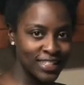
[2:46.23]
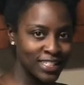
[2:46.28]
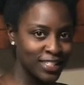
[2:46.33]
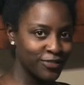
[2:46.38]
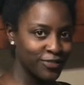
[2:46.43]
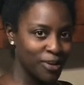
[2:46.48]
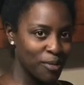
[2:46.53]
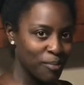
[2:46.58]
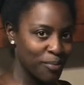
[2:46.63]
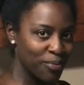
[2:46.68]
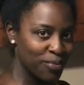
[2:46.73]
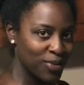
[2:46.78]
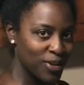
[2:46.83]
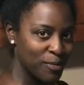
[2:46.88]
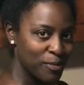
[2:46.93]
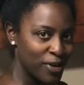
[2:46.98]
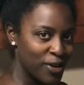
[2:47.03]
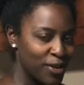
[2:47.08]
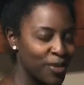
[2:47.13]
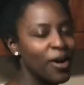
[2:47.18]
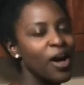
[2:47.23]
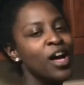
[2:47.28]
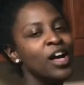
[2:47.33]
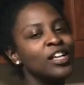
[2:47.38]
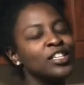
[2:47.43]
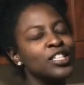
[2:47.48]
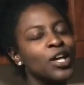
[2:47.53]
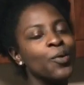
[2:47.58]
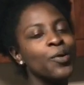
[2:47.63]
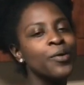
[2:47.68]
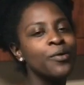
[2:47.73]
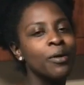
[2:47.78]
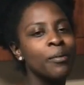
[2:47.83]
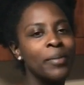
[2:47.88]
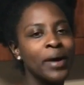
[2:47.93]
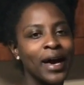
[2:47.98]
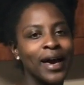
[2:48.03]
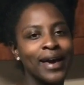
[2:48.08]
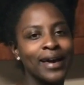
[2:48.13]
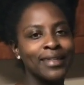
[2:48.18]
is from Primo. So we were
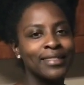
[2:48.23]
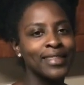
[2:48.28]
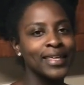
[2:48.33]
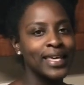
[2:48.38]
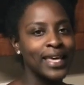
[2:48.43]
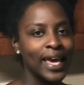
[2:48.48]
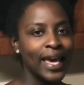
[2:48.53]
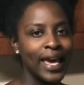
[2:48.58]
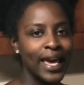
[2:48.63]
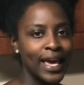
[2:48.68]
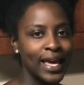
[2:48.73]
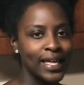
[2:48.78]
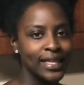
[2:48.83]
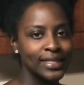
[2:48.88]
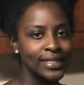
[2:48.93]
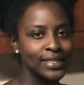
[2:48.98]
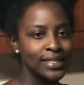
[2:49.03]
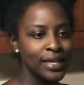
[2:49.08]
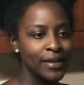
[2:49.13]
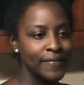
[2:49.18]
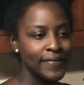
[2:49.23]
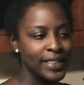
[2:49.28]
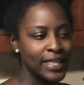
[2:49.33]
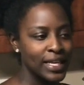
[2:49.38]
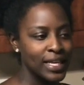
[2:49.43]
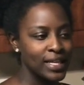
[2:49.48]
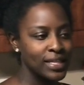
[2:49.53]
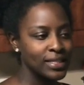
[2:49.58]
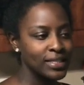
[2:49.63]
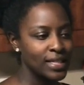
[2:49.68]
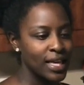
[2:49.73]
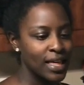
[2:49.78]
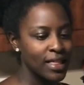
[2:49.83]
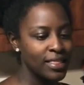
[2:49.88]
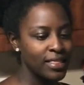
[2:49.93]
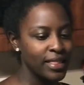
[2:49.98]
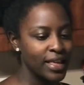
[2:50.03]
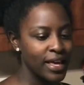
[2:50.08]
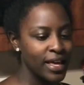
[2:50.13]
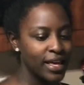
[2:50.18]
buying the cans of this,
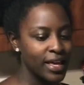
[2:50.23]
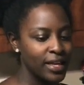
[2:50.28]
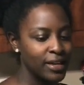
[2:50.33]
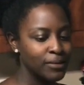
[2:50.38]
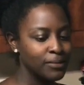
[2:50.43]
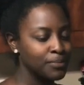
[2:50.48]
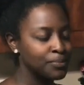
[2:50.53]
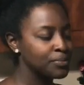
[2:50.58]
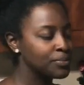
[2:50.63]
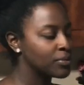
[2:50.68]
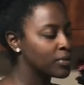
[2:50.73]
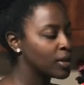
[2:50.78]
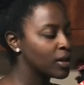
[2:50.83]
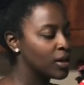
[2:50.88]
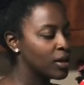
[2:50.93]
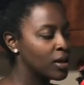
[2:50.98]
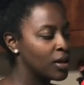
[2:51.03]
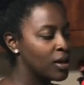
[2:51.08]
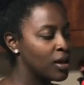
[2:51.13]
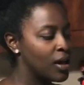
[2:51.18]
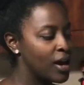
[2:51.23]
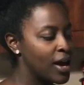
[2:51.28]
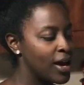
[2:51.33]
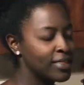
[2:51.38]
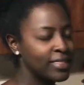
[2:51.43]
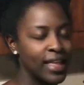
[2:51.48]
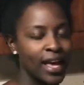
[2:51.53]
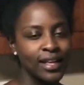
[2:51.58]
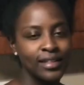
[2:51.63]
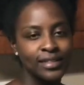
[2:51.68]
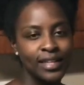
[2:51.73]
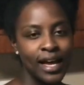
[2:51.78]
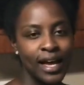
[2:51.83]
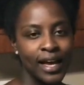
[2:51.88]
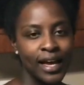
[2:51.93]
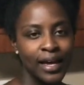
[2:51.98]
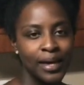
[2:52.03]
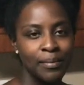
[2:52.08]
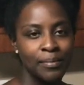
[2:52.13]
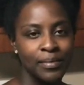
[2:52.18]
and then at that
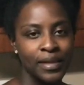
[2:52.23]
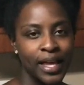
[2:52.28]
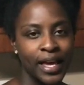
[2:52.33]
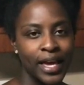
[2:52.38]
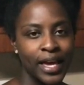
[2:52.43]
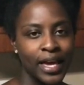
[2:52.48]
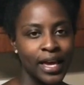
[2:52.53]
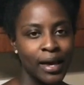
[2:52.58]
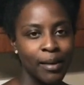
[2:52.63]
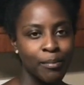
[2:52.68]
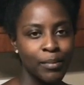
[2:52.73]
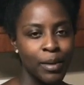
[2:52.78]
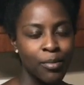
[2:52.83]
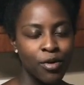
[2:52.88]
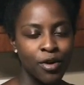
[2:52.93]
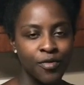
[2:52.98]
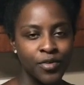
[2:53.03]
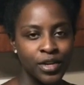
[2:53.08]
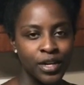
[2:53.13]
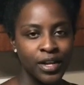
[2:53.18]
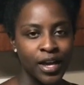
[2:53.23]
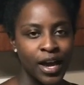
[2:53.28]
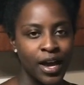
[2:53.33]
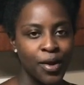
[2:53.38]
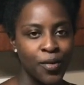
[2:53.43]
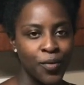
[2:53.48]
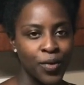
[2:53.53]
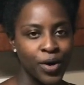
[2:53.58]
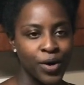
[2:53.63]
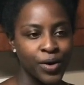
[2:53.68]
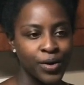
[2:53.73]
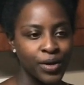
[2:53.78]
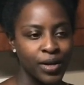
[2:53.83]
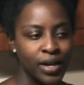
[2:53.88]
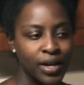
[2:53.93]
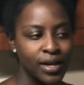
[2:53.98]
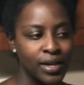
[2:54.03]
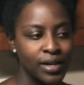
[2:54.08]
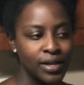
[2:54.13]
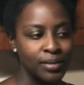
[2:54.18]
time, like, my boyfriend and I weren't
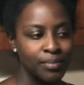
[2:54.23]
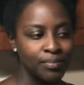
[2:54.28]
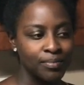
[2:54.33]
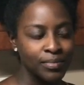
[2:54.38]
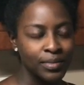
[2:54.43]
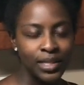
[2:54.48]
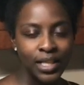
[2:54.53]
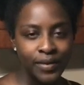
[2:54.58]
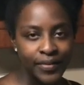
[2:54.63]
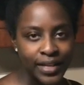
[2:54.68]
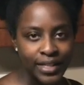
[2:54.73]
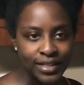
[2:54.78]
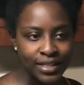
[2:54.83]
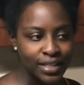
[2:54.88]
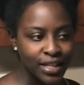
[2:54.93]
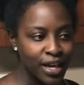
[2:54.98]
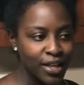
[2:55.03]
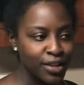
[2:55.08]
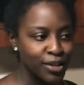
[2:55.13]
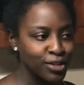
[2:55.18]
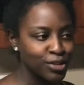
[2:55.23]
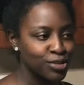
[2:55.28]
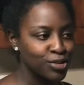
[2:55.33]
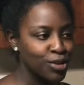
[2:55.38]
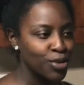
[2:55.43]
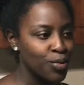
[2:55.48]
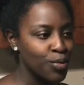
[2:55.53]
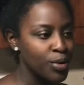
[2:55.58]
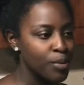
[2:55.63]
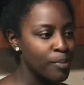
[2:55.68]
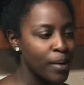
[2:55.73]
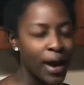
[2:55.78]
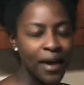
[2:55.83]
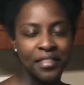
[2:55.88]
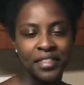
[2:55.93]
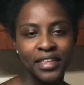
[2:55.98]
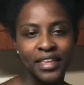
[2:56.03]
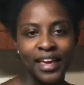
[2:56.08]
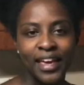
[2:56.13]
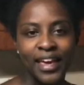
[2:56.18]
living together, so we'd buy
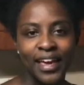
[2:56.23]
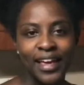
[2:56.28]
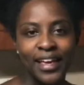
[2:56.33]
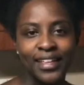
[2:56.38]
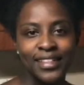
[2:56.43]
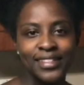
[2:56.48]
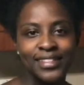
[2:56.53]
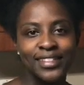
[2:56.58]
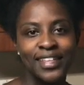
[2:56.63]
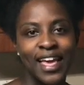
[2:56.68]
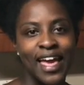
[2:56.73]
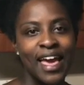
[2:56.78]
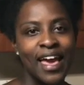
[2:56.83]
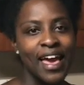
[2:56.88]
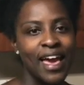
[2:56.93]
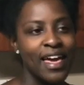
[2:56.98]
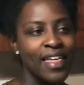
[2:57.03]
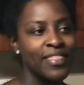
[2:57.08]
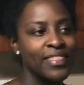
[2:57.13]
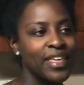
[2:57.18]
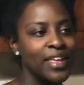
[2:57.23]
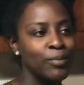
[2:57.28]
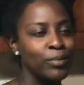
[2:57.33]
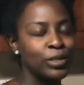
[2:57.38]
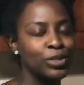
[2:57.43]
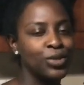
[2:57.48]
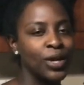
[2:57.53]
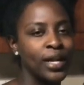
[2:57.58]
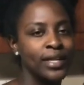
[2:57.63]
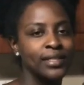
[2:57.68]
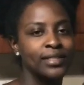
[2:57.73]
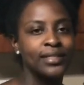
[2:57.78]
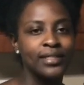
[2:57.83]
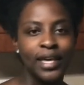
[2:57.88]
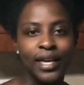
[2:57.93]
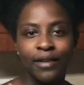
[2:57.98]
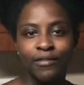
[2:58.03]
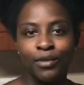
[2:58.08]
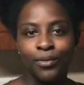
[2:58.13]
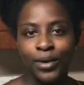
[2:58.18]
the cans and then we try to
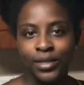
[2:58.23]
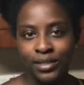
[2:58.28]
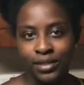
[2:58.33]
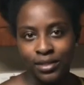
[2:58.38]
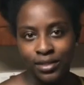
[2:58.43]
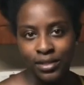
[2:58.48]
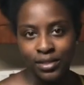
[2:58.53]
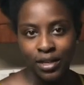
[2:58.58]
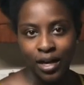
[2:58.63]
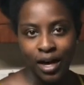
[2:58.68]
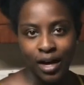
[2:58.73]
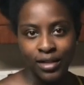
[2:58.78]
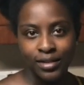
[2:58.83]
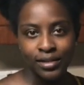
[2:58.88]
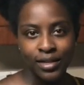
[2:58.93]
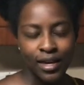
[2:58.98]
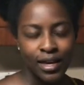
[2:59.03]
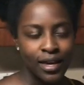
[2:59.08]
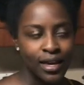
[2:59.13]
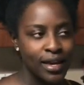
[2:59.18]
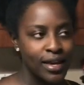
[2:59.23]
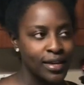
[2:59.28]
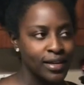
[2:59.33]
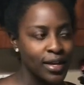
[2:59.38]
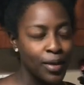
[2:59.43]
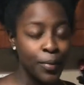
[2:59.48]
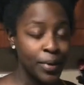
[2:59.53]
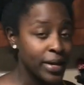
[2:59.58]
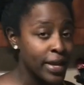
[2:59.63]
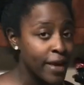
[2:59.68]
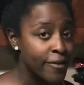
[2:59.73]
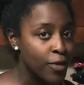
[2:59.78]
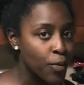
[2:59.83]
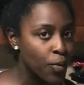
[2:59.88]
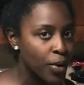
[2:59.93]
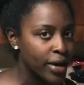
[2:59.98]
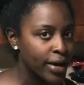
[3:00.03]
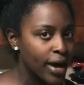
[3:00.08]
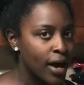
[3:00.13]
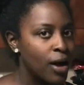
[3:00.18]
save the rest of the sauce, and it would never
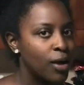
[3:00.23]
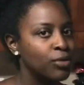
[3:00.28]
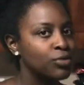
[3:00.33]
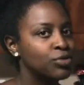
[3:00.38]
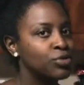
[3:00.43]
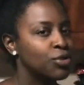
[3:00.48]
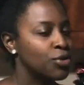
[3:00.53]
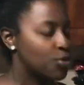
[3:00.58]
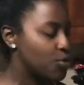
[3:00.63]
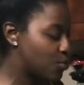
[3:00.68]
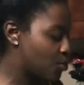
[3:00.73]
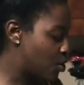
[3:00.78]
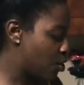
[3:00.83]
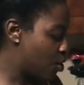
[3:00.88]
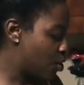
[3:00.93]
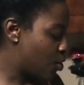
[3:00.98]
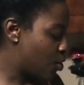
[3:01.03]
work out. So